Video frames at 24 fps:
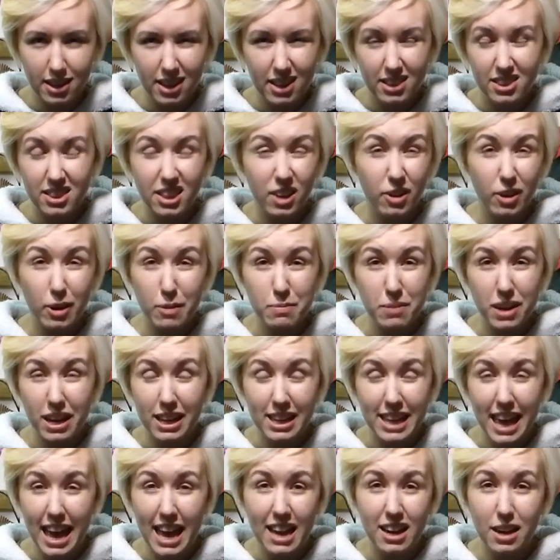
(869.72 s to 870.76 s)
though I
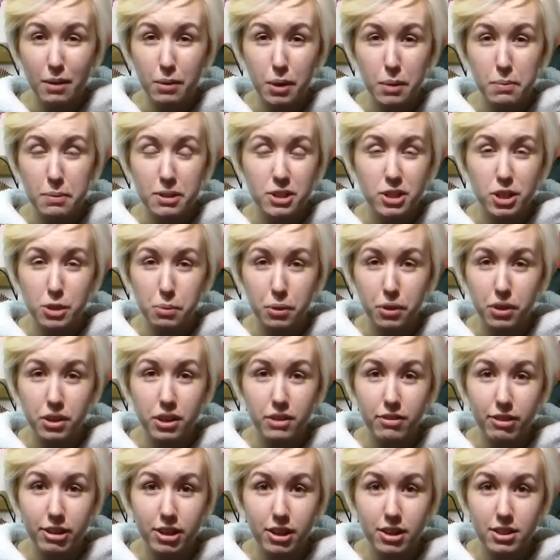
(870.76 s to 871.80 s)
won't be too bothered
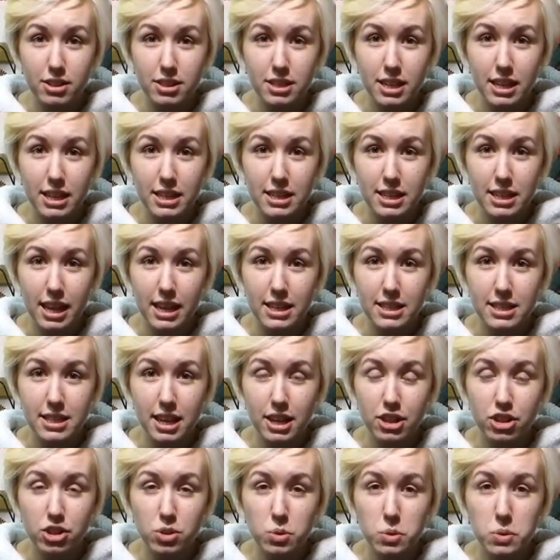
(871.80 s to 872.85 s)
if I don't stick to that
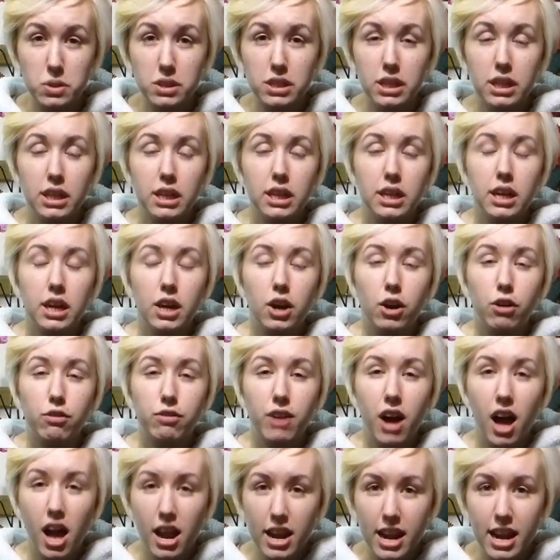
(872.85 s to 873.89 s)
schedule of
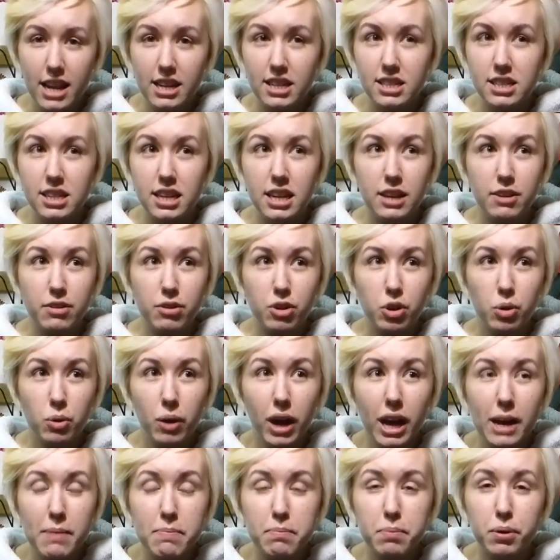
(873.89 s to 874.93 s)
unedited,
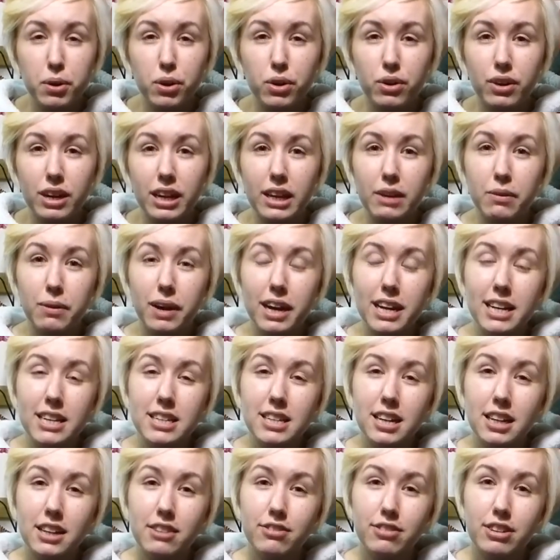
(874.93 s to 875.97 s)
quite boring, quite
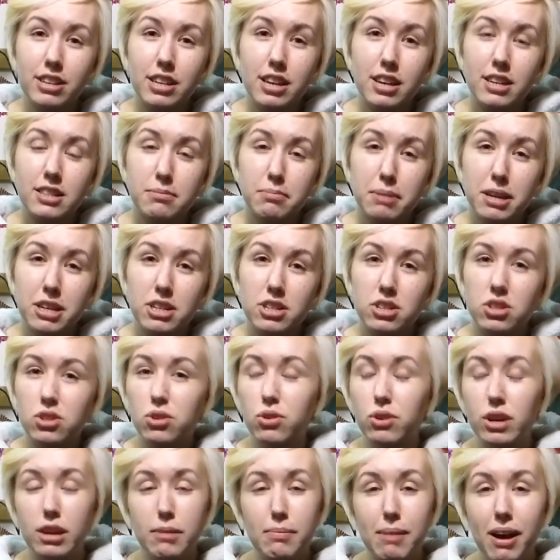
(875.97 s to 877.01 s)
dull videos of me just
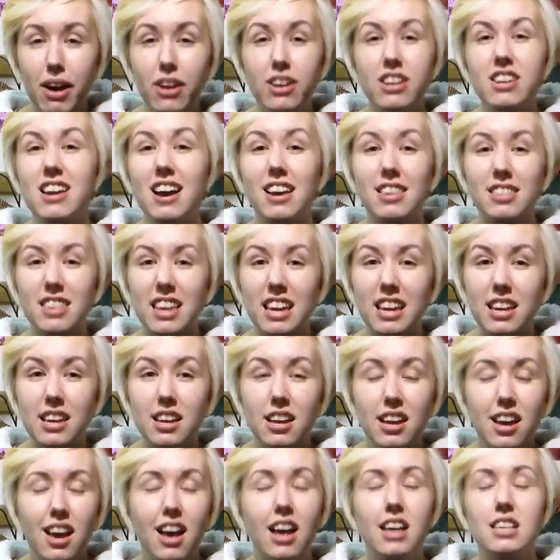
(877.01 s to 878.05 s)
talking about nothing.
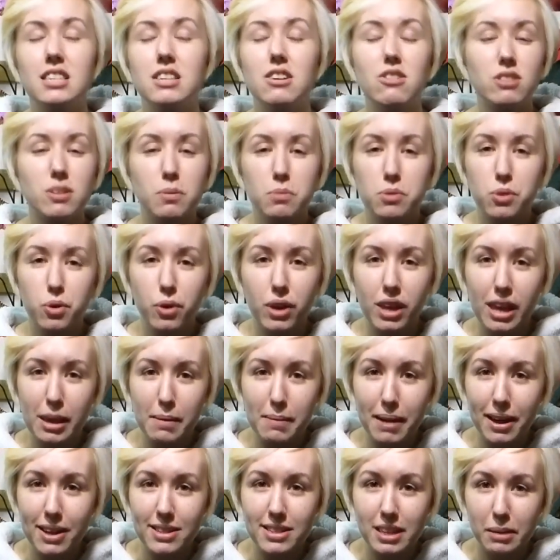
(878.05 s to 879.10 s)
As long as I'm talking
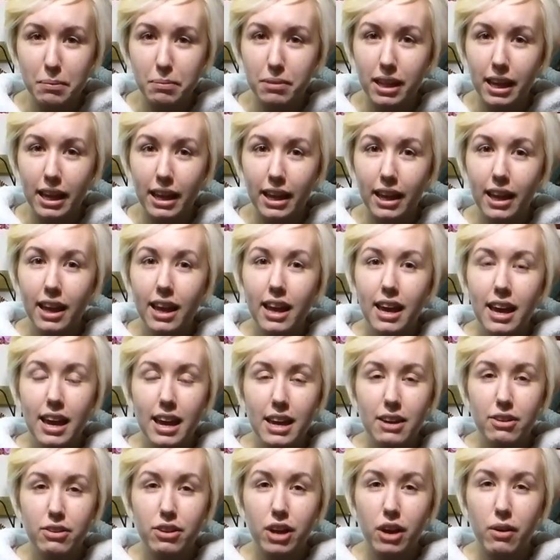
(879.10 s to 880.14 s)
about something,
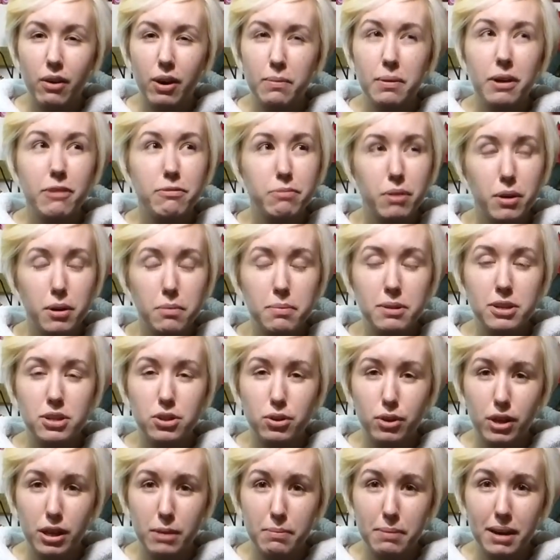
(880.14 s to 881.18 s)
it'll go up. I've probably been
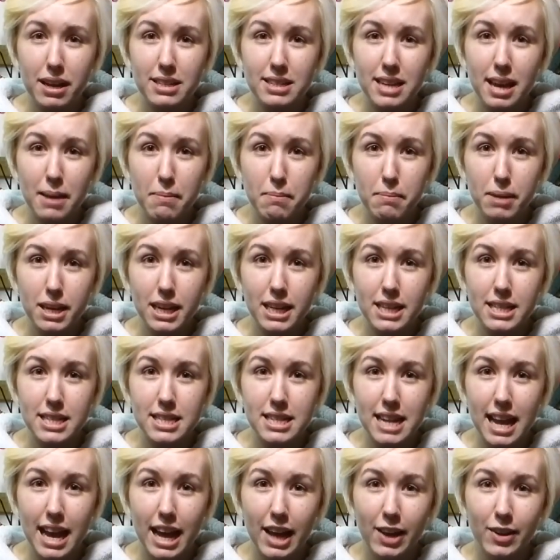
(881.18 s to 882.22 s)
talking about 10 minutes
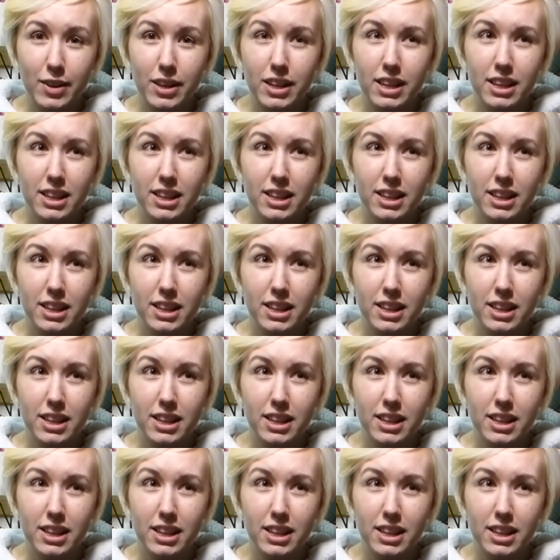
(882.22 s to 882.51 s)
now.